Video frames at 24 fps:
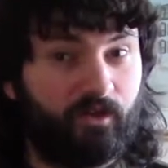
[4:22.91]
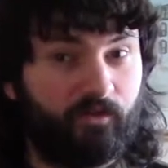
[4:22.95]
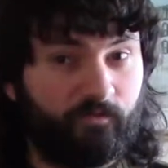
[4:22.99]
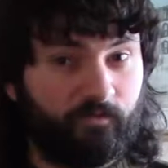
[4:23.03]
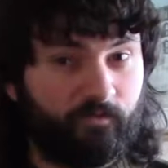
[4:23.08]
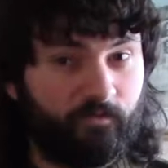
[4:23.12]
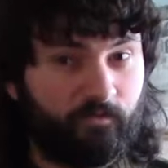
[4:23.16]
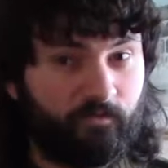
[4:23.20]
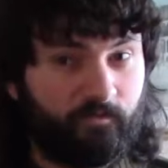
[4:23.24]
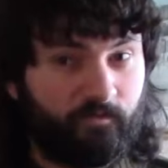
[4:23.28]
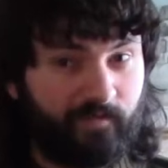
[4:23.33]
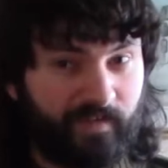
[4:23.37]

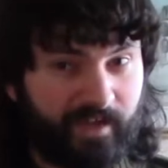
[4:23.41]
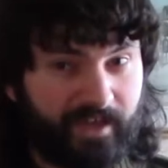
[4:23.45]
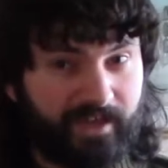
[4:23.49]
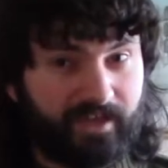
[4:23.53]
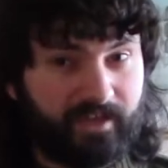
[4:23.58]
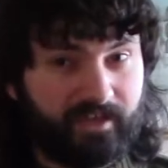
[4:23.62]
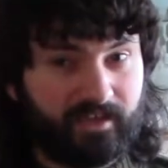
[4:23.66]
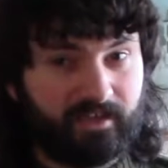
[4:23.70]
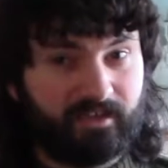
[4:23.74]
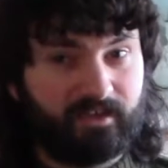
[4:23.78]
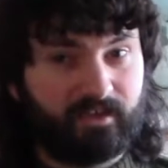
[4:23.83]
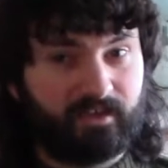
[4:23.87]

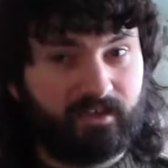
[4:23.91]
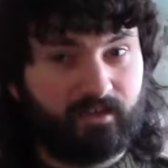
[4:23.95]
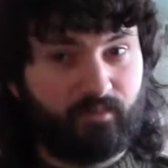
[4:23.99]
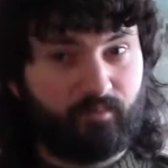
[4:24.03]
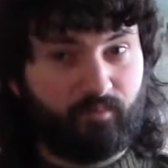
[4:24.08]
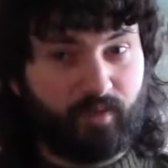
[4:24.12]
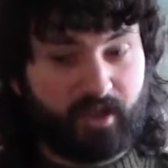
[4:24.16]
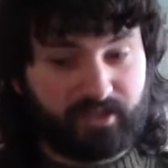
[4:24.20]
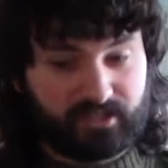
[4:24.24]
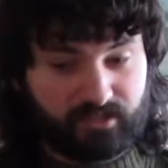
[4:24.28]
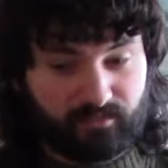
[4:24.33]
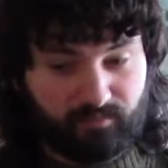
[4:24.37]
Fake,
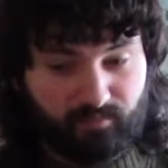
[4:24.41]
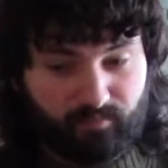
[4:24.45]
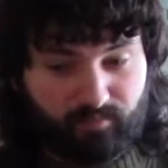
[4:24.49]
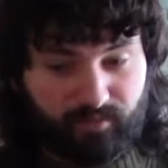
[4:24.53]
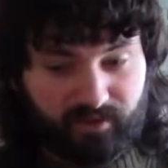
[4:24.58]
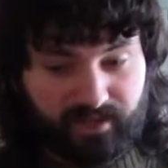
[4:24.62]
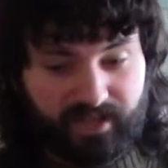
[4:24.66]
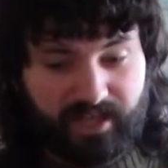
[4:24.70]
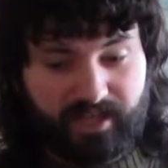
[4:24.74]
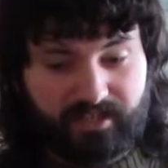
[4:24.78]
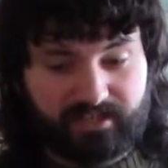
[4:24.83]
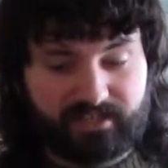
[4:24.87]
as in
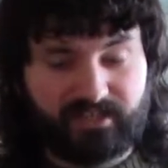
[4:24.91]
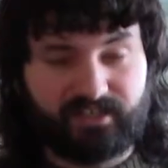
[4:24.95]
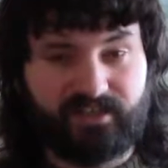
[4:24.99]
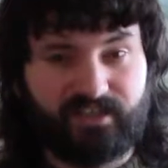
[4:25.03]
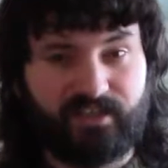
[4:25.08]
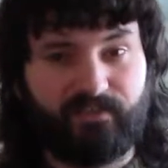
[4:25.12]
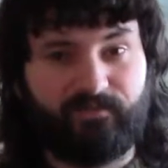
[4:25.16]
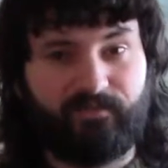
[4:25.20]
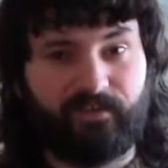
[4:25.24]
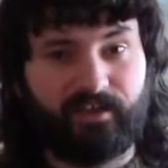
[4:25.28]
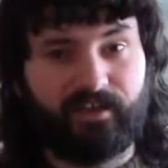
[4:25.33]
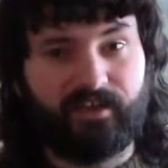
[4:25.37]

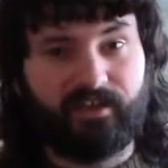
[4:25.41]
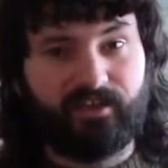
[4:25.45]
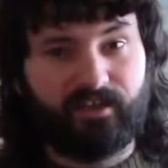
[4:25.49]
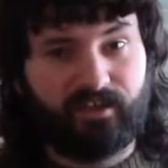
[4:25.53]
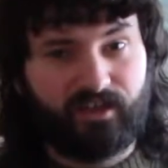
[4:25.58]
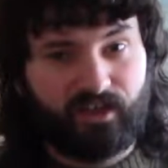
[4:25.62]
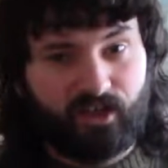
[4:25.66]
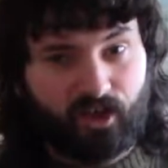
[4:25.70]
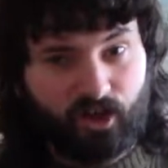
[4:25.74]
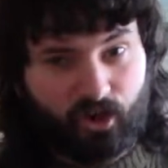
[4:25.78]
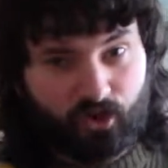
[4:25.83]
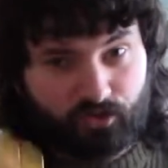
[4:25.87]
blatantly fake,
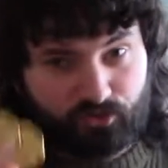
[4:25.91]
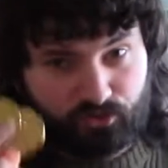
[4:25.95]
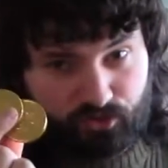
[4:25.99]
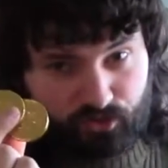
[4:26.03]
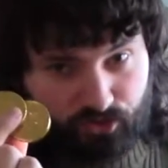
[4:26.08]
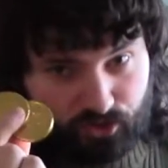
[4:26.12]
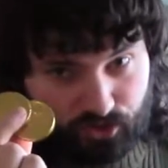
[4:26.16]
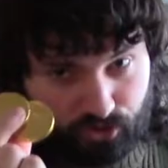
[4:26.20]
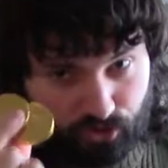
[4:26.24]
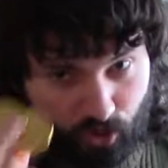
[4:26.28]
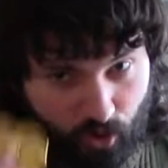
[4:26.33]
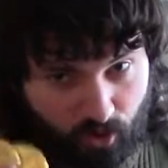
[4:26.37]

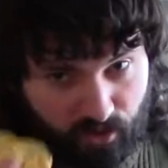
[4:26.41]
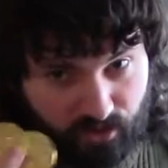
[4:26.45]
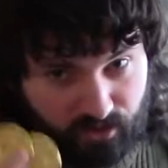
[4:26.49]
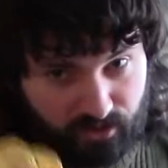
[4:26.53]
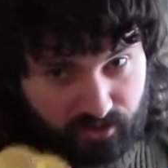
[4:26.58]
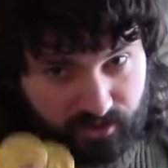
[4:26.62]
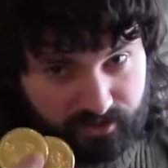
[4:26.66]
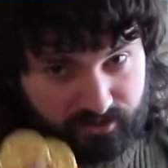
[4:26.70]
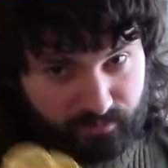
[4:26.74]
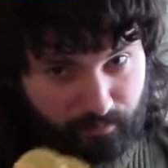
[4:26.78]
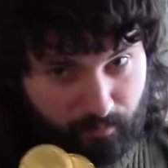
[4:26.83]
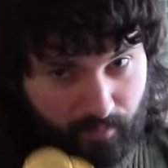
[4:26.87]

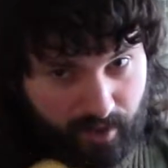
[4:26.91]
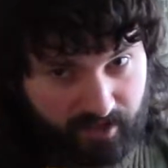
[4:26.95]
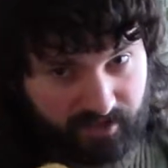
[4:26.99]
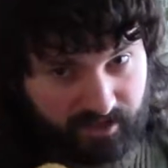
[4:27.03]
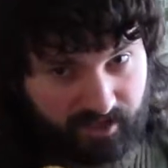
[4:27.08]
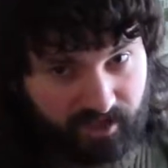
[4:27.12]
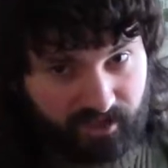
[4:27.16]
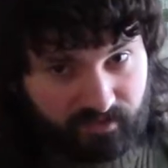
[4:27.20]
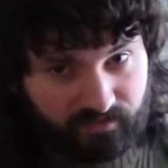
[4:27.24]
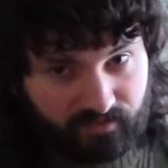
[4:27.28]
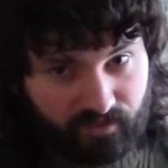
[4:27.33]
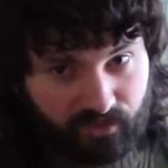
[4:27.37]
chocolate
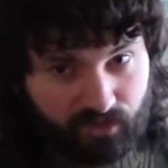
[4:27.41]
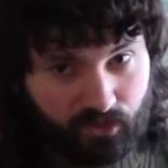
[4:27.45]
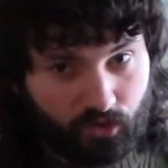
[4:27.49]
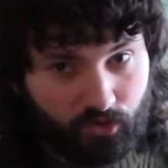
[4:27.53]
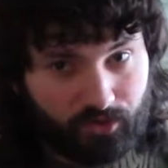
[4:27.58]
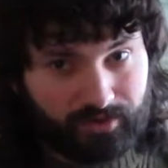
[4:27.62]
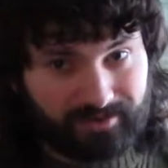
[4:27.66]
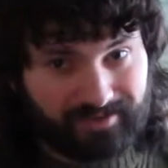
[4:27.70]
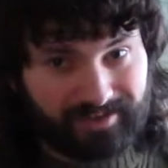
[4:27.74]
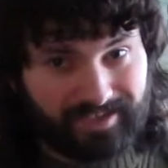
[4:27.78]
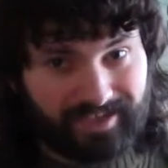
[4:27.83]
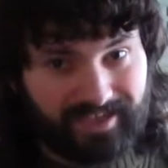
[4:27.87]
money that you
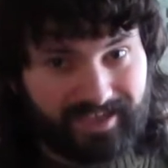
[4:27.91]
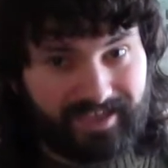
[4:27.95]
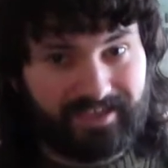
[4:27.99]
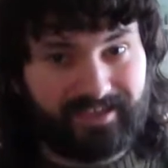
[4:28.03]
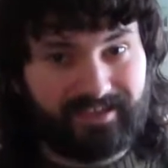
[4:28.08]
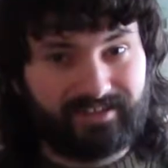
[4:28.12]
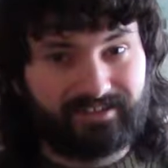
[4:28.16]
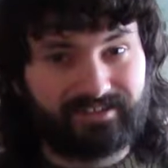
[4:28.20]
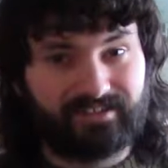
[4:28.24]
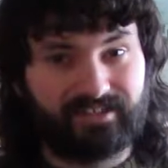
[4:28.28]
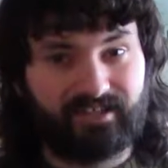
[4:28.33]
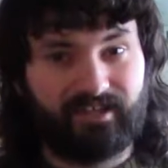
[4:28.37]
can
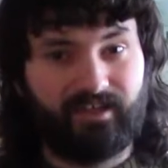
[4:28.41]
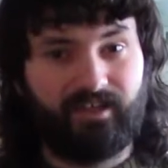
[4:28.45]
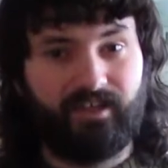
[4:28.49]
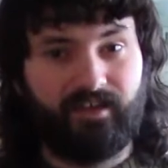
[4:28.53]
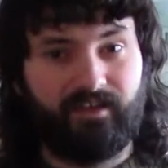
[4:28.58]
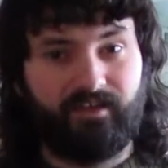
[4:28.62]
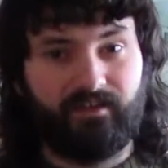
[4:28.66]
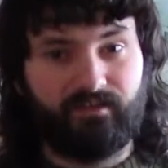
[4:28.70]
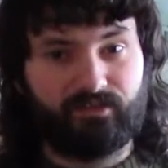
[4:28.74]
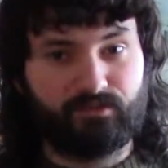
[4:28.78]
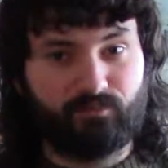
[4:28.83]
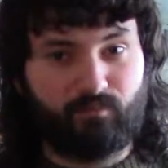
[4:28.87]
eat
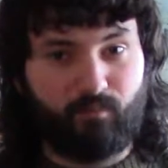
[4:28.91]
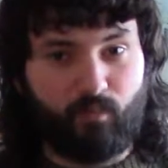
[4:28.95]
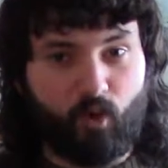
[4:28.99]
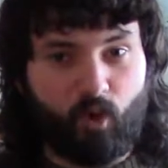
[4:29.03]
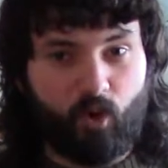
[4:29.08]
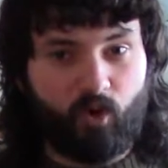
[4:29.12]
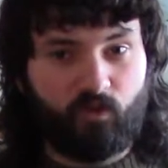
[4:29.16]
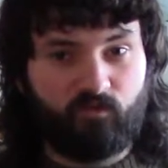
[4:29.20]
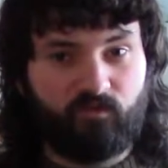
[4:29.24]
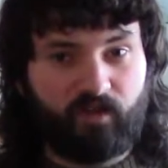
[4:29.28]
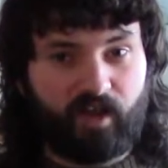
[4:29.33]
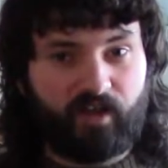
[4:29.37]
is
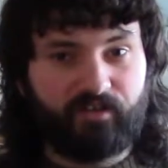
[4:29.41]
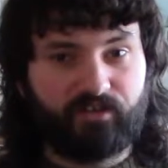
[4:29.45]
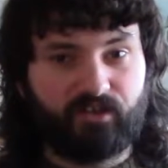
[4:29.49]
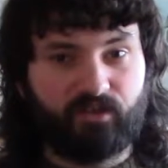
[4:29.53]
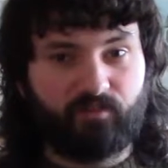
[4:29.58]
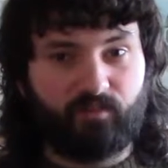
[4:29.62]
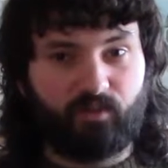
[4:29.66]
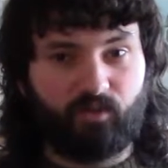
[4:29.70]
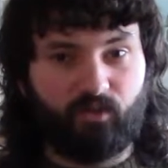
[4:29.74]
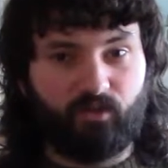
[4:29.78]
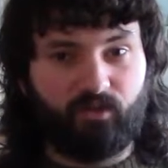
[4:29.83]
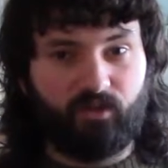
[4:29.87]
more
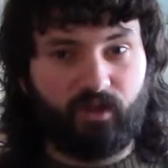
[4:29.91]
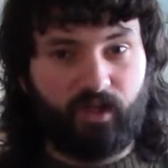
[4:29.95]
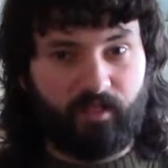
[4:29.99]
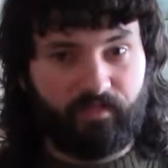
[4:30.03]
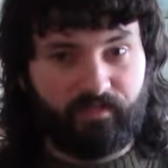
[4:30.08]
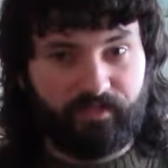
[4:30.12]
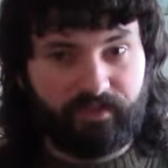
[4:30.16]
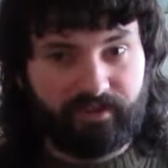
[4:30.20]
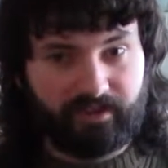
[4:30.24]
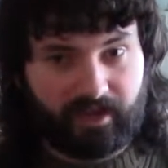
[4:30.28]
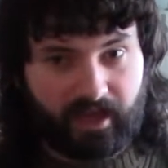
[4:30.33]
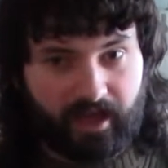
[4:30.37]
valuable
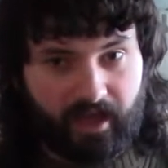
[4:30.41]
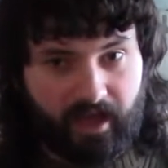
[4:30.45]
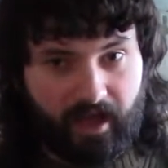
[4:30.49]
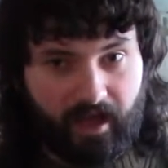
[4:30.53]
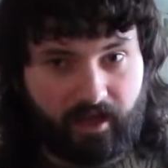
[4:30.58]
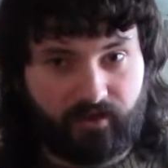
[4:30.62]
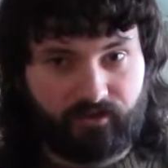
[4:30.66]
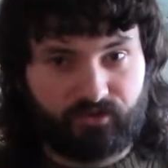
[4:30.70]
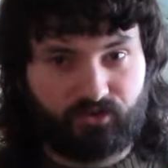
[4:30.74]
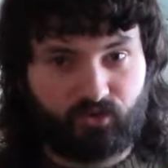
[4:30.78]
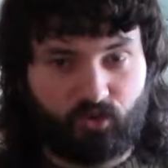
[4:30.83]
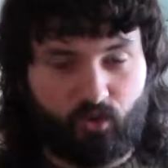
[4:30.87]
than
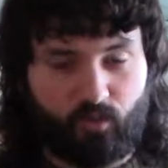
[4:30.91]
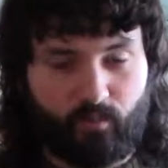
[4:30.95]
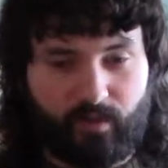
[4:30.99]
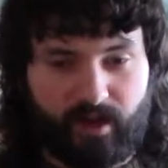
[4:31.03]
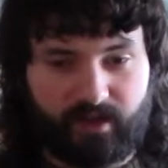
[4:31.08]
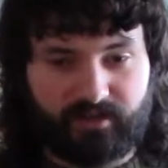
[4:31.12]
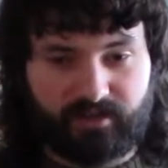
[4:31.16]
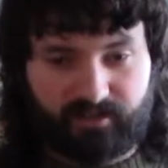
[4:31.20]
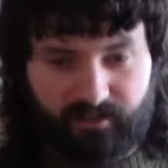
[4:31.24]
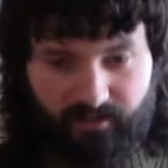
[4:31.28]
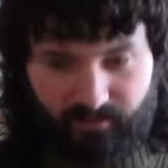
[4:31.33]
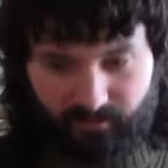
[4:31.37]
actual
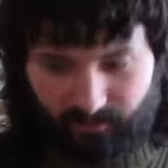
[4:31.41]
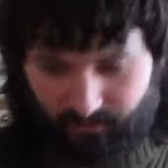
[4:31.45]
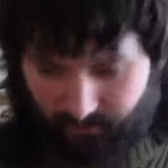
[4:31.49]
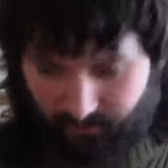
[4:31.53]
money.